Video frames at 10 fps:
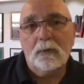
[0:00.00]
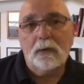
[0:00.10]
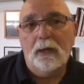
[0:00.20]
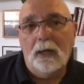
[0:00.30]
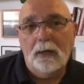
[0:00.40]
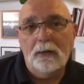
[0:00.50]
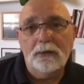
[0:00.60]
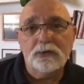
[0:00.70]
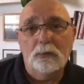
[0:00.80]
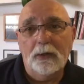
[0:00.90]
yeah,
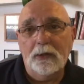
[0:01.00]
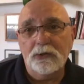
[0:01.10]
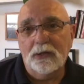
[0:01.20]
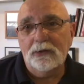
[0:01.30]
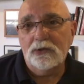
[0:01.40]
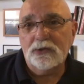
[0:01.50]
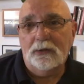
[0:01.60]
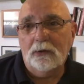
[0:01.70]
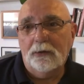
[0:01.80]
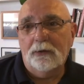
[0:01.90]
listen, we're going to send you.
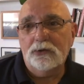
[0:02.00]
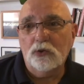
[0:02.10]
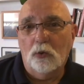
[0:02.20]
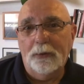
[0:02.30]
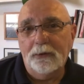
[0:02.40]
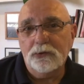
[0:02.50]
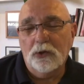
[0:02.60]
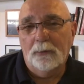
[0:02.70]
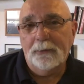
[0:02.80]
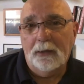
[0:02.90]
I know it's your winter
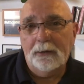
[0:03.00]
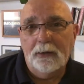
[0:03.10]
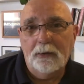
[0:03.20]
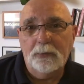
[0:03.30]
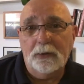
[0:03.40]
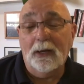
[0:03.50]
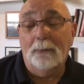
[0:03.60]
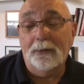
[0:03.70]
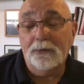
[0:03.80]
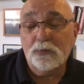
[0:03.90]
time down here. We're
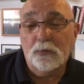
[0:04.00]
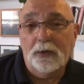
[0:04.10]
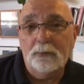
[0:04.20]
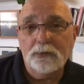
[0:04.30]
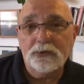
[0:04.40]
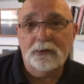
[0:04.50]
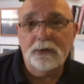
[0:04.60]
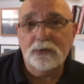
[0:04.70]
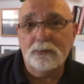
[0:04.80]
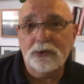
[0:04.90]
coming into spring. We'll send you
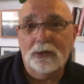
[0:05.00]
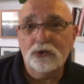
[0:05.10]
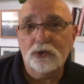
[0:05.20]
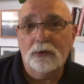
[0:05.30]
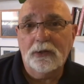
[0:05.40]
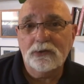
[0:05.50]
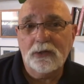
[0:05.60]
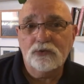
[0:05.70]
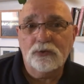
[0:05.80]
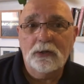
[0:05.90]
some sunshine,
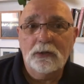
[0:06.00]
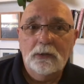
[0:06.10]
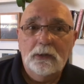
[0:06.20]
etc.